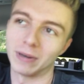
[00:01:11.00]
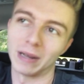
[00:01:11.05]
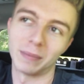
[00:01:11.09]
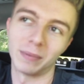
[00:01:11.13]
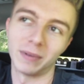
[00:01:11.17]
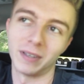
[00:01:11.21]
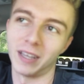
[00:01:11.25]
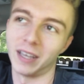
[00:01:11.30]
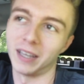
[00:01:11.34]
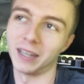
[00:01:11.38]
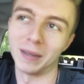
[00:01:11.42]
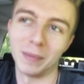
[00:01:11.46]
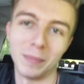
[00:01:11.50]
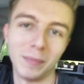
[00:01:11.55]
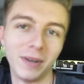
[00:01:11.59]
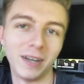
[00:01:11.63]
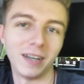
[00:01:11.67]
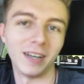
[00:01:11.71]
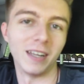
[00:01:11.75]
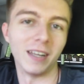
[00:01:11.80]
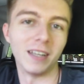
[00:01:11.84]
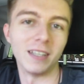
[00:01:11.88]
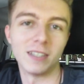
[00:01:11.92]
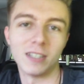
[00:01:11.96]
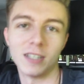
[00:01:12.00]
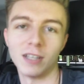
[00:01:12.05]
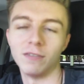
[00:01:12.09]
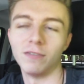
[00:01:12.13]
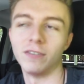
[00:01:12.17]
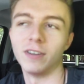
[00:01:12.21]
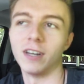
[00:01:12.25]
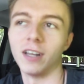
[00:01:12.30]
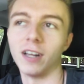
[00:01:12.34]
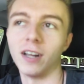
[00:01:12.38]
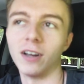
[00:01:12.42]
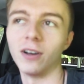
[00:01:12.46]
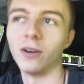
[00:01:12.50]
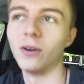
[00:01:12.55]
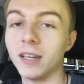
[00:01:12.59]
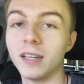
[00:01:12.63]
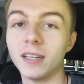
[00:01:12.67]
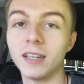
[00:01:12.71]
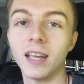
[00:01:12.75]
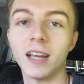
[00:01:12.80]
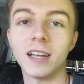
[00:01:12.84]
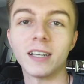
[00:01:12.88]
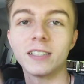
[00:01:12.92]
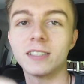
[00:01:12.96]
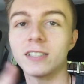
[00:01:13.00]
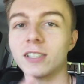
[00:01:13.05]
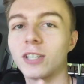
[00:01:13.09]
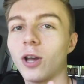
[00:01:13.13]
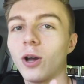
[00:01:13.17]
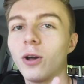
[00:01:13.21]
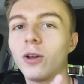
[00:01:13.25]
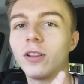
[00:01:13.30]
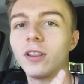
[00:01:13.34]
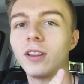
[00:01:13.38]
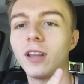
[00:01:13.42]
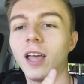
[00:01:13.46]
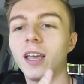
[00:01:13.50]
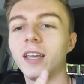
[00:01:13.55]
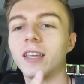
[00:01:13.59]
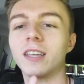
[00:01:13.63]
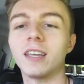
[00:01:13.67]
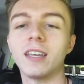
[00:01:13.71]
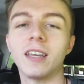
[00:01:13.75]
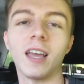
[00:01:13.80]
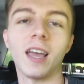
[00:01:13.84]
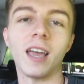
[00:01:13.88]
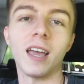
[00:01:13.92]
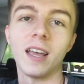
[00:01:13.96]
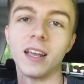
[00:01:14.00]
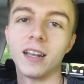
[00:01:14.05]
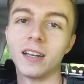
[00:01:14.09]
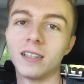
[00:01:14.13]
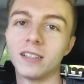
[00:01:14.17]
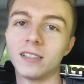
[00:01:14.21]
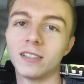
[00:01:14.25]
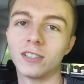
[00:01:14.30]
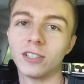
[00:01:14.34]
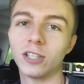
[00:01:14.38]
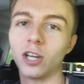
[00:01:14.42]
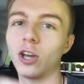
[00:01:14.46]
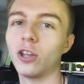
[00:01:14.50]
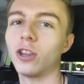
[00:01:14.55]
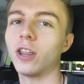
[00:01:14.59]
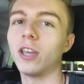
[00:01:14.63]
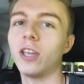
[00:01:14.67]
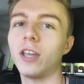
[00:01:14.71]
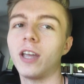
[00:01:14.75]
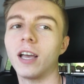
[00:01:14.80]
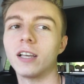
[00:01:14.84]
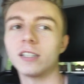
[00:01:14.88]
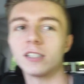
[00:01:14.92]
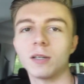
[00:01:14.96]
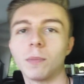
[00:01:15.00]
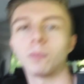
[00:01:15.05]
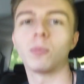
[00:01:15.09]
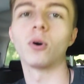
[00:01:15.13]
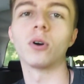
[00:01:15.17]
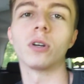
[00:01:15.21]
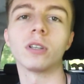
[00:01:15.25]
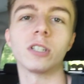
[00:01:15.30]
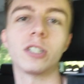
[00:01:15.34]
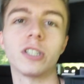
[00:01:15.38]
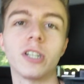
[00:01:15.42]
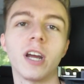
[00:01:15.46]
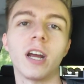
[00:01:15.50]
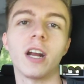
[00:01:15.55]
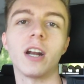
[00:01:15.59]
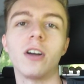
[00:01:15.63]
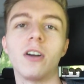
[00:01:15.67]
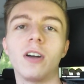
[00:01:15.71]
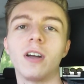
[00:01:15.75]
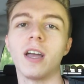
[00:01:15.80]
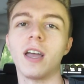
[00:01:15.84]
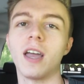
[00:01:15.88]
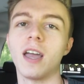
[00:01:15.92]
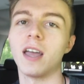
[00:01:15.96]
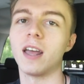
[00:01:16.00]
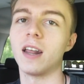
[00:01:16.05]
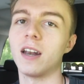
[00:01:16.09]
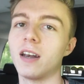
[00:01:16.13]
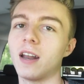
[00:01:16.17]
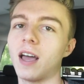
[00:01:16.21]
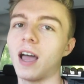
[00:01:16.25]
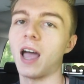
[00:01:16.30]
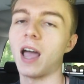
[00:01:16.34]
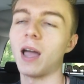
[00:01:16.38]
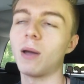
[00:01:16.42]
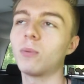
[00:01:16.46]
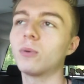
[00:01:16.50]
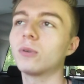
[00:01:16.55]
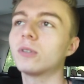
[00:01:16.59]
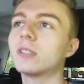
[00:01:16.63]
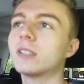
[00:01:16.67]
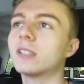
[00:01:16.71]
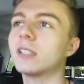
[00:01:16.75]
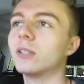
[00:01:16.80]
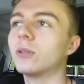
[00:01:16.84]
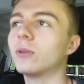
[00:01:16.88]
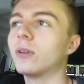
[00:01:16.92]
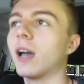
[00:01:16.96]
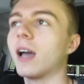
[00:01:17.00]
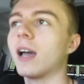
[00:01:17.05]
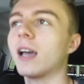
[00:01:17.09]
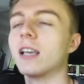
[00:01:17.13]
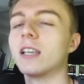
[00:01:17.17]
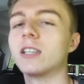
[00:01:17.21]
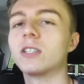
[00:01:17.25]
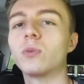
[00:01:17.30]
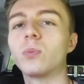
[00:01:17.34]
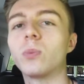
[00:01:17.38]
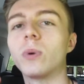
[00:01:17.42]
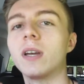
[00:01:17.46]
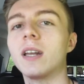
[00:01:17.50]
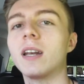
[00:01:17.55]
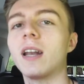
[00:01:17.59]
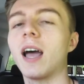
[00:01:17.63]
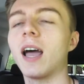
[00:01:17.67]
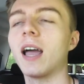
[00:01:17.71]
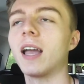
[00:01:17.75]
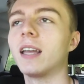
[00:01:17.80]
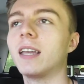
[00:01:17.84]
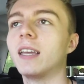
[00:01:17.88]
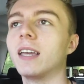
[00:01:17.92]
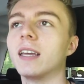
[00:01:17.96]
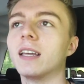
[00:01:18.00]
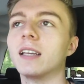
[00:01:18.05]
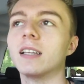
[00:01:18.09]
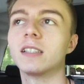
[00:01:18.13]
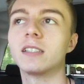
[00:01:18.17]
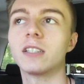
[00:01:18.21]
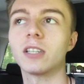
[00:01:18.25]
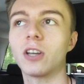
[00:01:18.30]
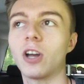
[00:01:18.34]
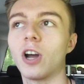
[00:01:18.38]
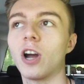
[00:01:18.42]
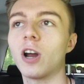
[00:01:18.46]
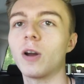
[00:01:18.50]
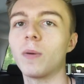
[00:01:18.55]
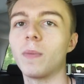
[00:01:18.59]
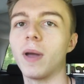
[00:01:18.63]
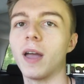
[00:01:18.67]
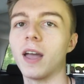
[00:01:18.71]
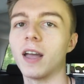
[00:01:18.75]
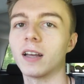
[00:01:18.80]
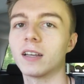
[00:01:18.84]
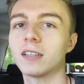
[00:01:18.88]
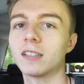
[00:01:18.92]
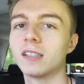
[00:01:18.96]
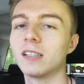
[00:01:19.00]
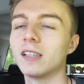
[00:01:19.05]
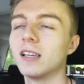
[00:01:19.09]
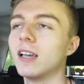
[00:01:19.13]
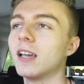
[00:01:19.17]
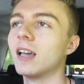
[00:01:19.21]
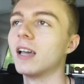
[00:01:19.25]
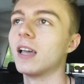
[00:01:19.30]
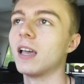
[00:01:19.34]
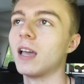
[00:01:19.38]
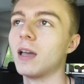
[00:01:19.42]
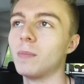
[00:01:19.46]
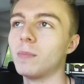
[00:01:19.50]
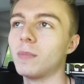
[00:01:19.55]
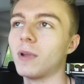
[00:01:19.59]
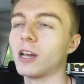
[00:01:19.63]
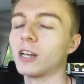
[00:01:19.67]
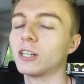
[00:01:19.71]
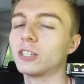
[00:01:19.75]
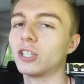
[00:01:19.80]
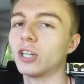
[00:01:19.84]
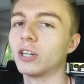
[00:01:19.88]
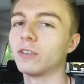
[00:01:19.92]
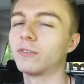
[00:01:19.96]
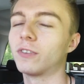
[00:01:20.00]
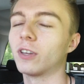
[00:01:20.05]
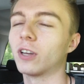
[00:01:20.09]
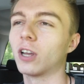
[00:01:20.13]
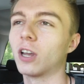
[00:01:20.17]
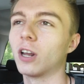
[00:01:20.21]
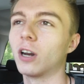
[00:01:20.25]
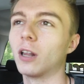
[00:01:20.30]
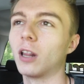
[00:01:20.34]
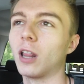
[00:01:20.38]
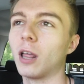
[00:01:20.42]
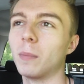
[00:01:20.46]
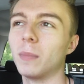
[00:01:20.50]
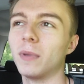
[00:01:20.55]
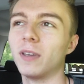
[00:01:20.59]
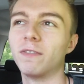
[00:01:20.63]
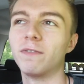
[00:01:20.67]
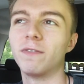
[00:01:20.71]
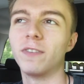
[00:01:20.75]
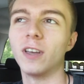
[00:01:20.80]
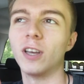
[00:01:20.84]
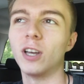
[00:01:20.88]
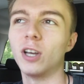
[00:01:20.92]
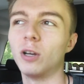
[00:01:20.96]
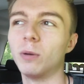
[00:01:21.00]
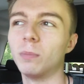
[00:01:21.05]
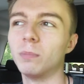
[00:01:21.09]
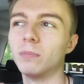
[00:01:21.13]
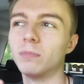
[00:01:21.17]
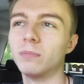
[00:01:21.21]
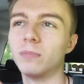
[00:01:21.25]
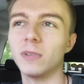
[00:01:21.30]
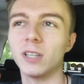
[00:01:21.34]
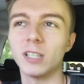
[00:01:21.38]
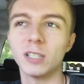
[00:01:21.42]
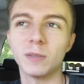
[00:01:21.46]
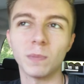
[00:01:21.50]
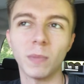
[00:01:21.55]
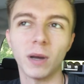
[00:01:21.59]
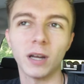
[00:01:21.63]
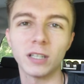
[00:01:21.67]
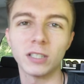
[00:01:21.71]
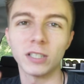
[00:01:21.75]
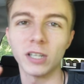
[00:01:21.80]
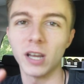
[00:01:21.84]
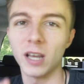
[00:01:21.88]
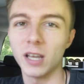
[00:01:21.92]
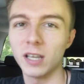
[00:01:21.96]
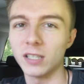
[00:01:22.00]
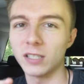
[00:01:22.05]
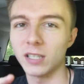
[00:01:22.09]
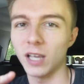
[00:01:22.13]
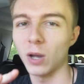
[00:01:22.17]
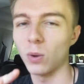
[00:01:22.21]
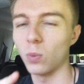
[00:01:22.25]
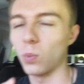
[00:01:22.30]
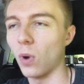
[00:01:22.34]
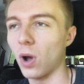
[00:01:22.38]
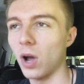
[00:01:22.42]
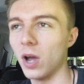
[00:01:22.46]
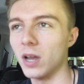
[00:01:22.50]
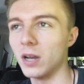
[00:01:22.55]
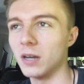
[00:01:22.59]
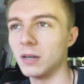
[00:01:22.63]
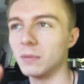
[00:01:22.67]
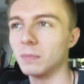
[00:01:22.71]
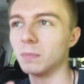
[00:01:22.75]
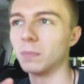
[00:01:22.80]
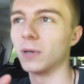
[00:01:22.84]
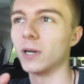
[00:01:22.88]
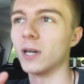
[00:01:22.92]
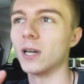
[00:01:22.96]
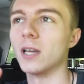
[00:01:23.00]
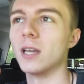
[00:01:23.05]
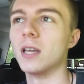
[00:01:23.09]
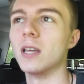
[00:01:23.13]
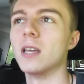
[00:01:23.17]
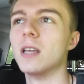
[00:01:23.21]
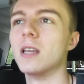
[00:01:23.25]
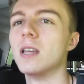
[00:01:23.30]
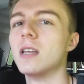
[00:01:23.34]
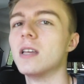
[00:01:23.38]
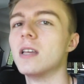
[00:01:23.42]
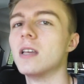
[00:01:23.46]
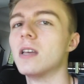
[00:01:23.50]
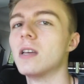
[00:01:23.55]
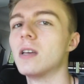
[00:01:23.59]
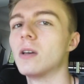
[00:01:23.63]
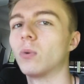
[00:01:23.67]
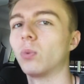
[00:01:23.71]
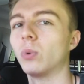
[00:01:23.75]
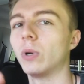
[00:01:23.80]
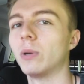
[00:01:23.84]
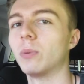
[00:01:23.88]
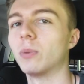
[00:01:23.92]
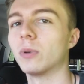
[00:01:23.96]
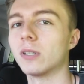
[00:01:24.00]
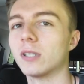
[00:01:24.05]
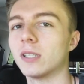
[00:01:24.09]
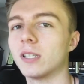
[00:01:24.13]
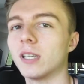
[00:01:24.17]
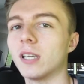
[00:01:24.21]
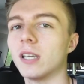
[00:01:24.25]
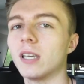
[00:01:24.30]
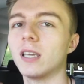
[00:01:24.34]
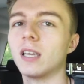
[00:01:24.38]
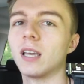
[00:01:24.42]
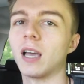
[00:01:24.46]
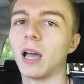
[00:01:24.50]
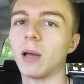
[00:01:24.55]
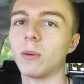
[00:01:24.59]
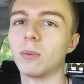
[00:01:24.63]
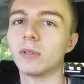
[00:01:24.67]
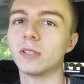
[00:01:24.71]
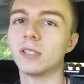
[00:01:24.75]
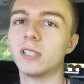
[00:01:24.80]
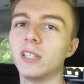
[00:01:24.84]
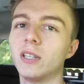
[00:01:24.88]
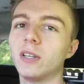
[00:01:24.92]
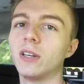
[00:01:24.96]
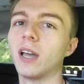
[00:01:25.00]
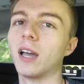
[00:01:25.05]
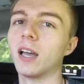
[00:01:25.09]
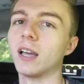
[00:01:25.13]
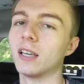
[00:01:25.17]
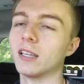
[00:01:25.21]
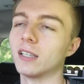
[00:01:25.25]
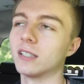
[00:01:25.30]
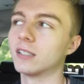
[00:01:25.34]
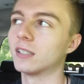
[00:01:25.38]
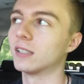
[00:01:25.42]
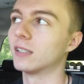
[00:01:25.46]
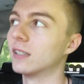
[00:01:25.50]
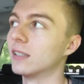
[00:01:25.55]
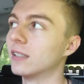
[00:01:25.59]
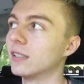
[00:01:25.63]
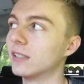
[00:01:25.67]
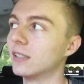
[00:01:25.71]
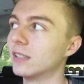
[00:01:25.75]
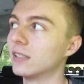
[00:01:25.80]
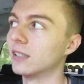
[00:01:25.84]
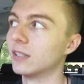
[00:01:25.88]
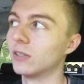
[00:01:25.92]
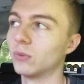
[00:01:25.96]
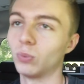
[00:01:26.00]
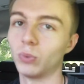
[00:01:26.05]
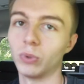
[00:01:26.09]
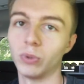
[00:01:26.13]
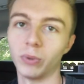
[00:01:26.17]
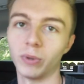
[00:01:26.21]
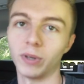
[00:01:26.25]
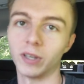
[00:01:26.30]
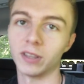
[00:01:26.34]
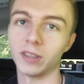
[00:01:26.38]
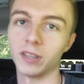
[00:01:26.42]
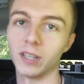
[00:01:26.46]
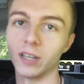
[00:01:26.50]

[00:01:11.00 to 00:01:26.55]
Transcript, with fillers: probably like a minute into the video. But yeah, just go like it and show that you guys support the channel, and I will see you guys when I get to CarMax. I'm not sure if they're gonna let me film as much as I want, but we will see. I will see you guys when we get